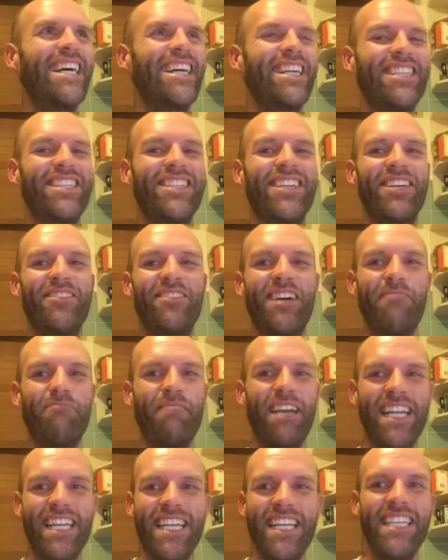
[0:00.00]
Go and enjoy your run,
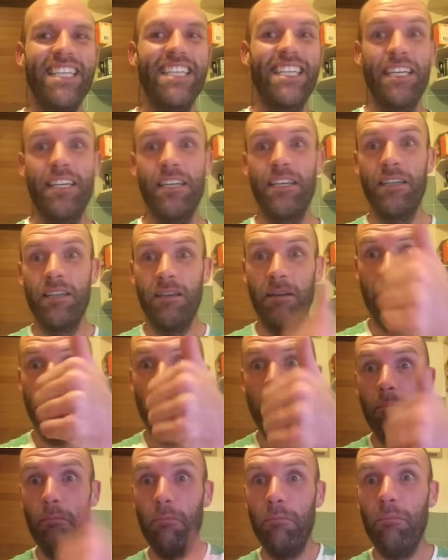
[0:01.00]
Mandy. I will.
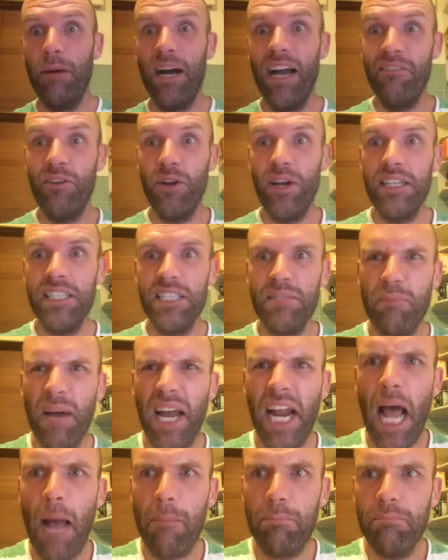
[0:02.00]
Bye, everyone.
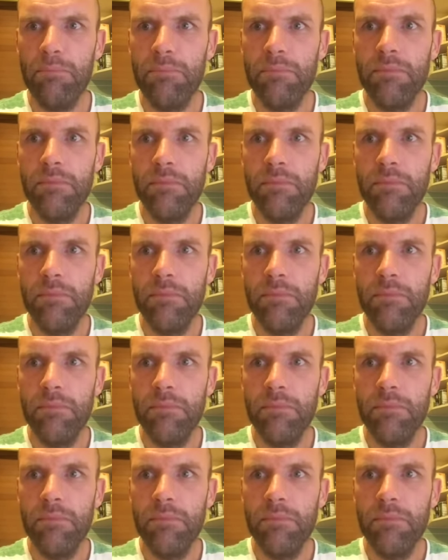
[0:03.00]
Spud up!